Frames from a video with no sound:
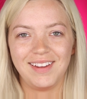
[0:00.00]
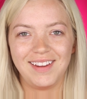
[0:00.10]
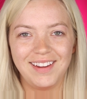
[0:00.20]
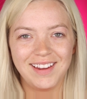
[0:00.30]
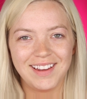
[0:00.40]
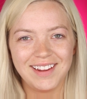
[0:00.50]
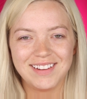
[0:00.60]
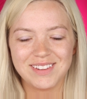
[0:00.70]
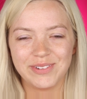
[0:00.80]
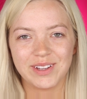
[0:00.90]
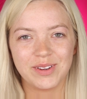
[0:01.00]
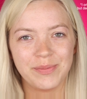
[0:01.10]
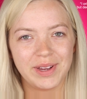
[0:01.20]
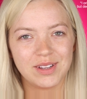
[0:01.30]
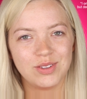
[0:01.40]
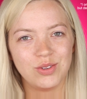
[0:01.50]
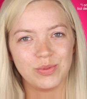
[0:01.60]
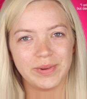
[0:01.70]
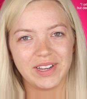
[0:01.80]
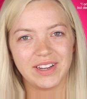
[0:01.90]
Hey guys, welcome back to
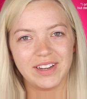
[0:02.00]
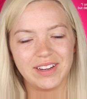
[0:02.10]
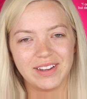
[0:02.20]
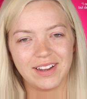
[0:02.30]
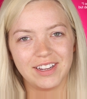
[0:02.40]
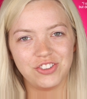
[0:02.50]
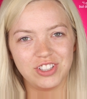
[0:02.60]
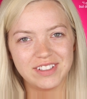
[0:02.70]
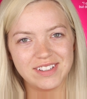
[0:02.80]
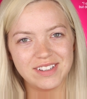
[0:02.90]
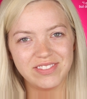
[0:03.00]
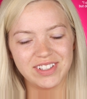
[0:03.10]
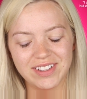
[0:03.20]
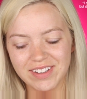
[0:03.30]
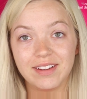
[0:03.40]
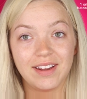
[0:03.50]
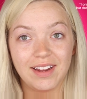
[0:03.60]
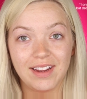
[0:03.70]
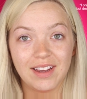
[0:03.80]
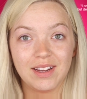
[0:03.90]
my IGTV.
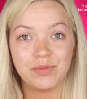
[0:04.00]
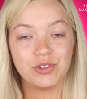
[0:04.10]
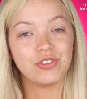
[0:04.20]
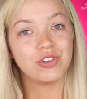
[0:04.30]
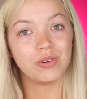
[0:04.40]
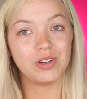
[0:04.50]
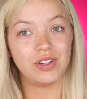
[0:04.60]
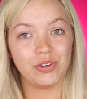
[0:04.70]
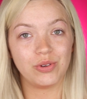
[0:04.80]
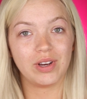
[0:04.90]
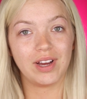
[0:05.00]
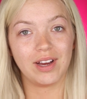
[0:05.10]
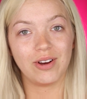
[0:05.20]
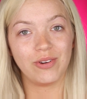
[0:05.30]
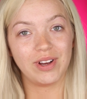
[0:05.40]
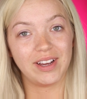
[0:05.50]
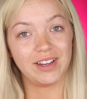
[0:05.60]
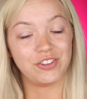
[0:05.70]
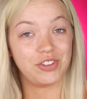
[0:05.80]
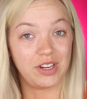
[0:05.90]
Today I'm just showing you how
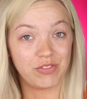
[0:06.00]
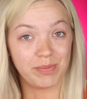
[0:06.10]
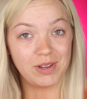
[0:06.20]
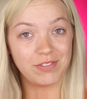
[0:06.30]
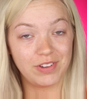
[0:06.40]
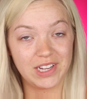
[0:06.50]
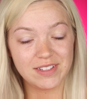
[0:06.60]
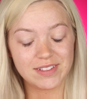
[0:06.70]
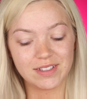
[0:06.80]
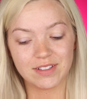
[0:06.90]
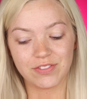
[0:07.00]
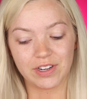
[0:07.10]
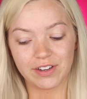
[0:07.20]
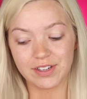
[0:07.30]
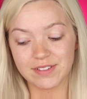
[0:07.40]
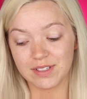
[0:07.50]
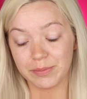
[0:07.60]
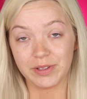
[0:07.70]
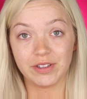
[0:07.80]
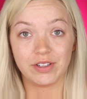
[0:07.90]
I shave my face. It's very
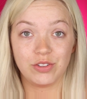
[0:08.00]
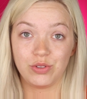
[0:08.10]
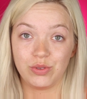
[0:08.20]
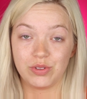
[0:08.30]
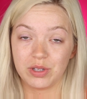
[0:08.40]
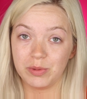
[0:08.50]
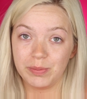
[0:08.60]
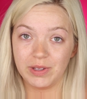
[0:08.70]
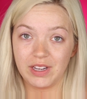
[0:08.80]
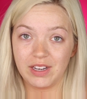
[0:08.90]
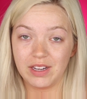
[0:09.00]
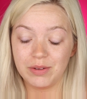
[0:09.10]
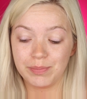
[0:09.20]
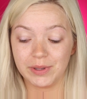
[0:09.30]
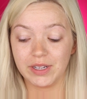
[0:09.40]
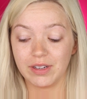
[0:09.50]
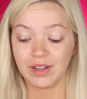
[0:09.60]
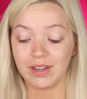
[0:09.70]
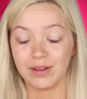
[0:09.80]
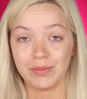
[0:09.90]
similar to dermaplaning, but
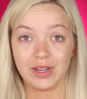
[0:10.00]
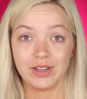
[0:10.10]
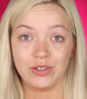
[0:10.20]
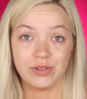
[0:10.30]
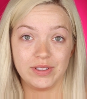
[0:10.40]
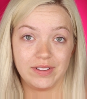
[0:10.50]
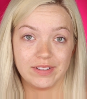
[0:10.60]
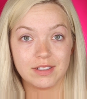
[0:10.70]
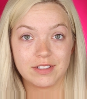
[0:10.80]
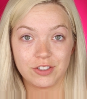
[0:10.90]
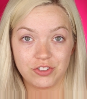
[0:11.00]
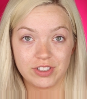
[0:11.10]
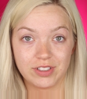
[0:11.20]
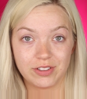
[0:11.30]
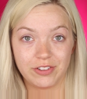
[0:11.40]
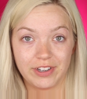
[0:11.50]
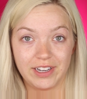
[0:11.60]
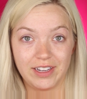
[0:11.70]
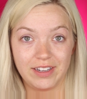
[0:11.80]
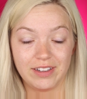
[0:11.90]
I am not using a surgical
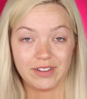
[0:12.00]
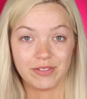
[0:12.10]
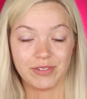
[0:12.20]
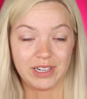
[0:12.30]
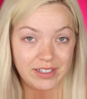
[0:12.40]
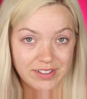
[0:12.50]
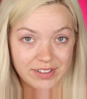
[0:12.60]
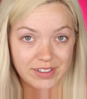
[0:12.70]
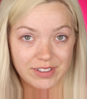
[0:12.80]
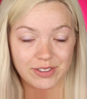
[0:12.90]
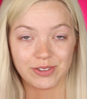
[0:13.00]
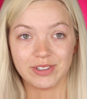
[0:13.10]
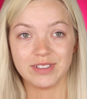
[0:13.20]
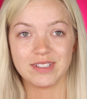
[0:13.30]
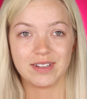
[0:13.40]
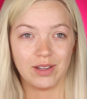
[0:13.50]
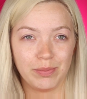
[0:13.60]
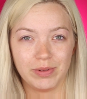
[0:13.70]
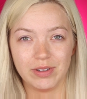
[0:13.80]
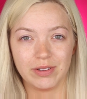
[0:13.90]
grade razor or a
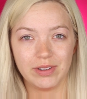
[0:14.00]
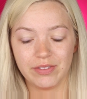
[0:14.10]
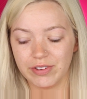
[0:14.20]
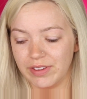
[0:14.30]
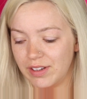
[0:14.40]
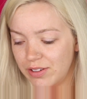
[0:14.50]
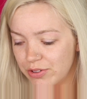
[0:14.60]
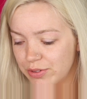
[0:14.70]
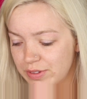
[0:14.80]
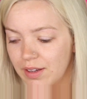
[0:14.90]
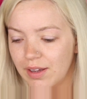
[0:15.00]
scalpel or whatever they use.